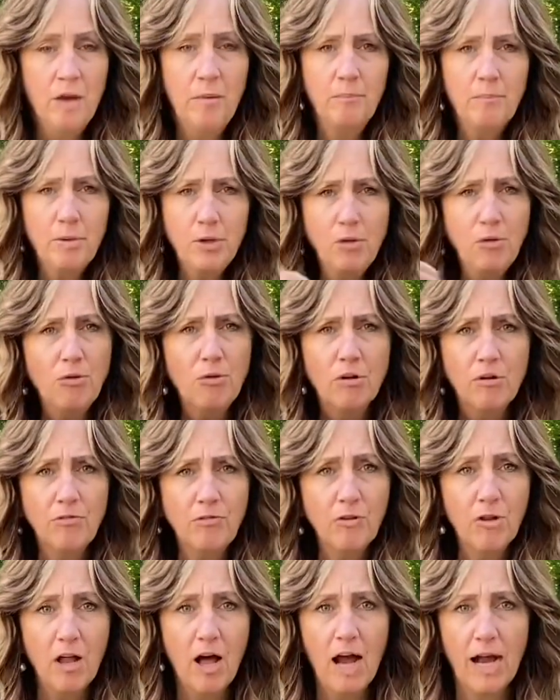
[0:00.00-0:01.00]

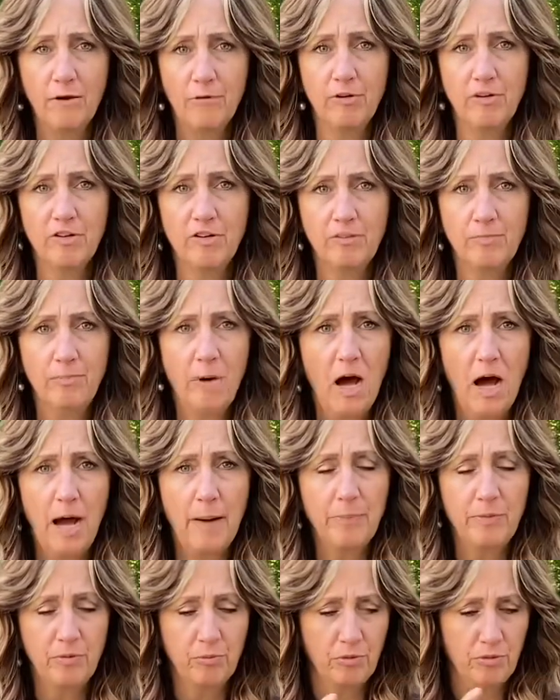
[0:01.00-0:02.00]
beautiful iris
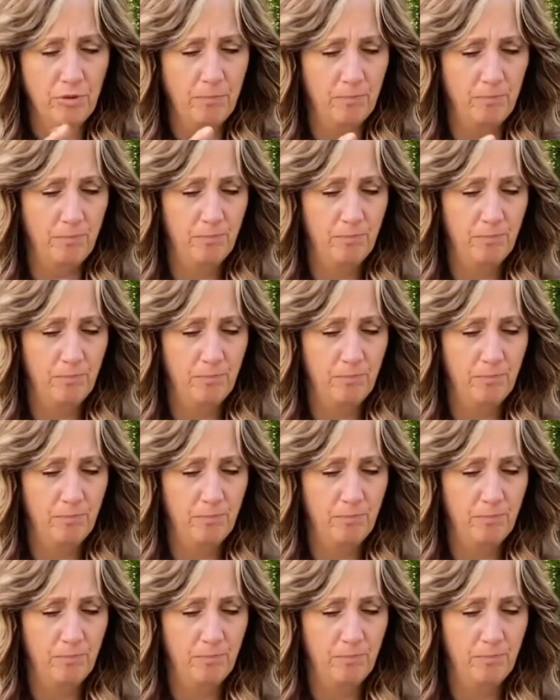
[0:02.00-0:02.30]
pops with a